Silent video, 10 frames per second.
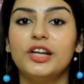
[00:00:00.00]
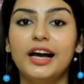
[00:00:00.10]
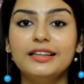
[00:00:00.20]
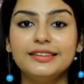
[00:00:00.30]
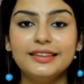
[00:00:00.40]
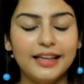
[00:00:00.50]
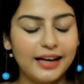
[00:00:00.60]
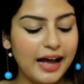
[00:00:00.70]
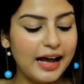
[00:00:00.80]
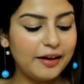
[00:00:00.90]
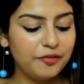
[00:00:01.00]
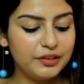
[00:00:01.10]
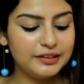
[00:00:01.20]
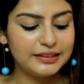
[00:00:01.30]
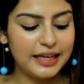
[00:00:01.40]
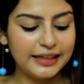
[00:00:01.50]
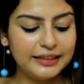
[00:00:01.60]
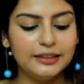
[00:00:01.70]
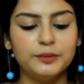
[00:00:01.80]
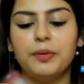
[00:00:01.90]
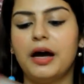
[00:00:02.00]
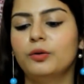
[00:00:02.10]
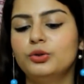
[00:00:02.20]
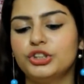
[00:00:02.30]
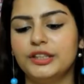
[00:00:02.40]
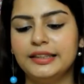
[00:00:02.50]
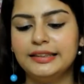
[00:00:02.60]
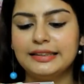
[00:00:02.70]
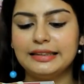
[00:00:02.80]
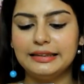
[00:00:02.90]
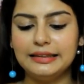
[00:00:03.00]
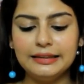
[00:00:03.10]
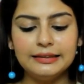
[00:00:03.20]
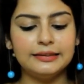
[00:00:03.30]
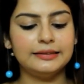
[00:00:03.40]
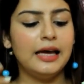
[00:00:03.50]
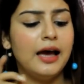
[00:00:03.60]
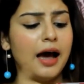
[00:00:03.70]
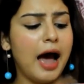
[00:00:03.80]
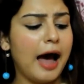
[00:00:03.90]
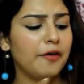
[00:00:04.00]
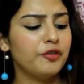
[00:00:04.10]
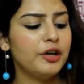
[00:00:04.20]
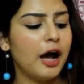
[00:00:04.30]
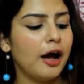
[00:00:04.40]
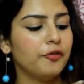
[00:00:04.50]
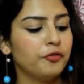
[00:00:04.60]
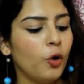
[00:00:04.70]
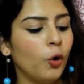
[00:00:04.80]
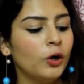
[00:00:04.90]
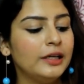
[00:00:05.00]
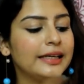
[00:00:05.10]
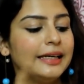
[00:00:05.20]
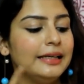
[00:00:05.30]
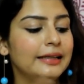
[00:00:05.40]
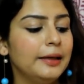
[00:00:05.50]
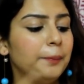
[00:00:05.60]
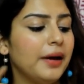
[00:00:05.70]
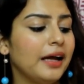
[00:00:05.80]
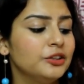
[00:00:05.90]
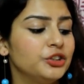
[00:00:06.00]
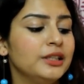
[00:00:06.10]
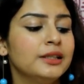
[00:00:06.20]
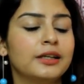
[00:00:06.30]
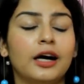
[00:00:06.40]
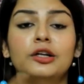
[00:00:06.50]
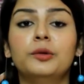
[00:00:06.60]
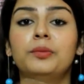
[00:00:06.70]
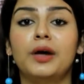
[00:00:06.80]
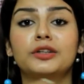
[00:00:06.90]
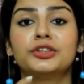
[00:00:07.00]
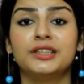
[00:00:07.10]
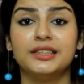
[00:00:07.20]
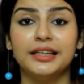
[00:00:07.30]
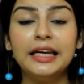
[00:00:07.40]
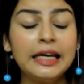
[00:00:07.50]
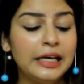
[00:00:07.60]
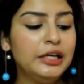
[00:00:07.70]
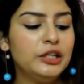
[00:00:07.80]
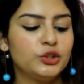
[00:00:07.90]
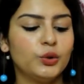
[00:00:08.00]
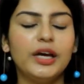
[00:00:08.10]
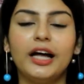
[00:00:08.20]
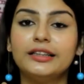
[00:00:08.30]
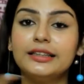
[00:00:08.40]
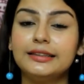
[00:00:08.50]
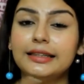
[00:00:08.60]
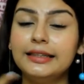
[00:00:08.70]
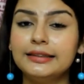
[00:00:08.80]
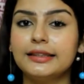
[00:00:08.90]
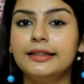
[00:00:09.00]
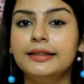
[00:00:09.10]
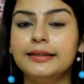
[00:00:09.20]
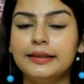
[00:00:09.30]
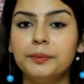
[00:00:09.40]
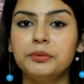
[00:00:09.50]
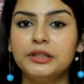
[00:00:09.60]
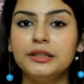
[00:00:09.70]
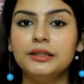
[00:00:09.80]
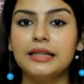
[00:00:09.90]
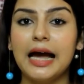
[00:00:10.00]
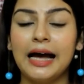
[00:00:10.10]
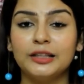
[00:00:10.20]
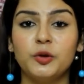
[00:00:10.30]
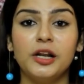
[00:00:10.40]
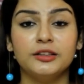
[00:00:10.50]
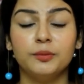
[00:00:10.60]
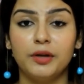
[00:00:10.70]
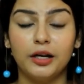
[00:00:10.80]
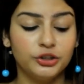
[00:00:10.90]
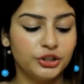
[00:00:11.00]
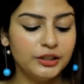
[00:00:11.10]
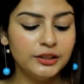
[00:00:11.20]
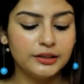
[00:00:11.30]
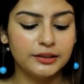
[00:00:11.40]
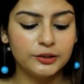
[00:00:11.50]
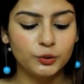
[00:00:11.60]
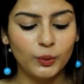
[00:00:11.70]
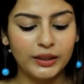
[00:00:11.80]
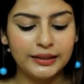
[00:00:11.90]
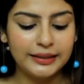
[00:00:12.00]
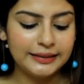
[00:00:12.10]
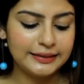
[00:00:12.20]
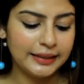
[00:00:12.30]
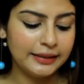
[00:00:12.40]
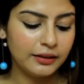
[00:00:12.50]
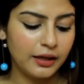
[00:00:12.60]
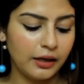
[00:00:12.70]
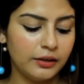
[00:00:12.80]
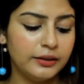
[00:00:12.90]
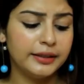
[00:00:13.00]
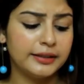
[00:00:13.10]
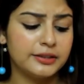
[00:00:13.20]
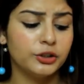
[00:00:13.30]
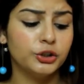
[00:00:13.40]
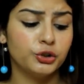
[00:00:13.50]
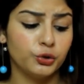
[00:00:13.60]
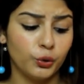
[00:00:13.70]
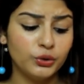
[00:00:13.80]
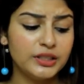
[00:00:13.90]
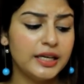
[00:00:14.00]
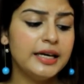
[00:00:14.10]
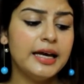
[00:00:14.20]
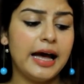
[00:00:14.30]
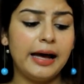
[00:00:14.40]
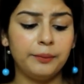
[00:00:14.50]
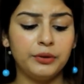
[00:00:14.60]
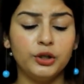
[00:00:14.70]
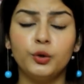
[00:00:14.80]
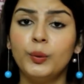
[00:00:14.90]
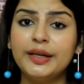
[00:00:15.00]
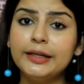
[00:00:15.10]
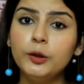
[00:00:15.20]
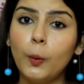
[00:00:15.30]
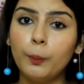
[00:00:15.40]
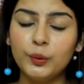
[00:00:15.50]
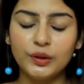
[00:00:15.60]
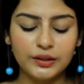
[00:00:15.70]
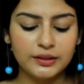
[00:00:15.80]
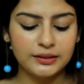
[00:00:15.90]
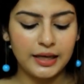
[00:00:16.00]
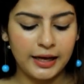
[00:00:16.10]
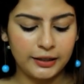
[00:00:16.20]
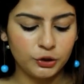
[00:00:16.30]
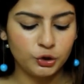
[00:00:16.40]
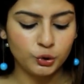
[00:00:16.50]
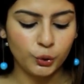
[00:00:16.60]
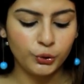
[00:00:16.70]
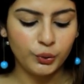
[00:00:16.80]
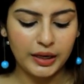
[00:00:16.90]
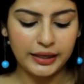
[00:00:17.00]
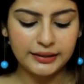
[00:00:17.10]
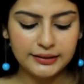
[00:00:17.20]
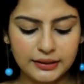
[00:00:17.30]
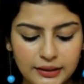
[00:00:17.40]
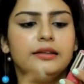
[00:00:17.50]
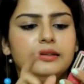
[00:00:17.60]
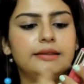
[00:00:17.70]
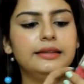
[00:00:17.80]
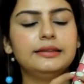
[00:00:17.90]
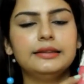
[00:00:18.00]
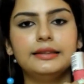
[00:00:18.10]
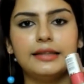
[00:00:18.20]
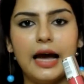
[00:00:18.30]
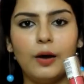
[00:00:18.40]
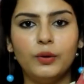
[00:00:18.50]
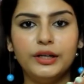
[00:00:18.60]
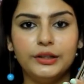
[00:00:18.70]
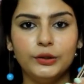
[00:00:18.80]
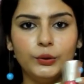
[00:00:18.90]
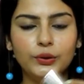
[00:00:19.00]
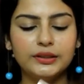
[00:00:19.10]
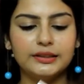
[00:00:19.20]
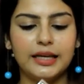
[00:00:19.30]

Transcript: the last thing that I have inside this pouch is this half and half all day lip and cheek color blush stick. So yeah, this is a lip tint as well as a blush tint. This one is in the color Desert Rose. I'm gonna quickly open this and show you guys. This is how it looks.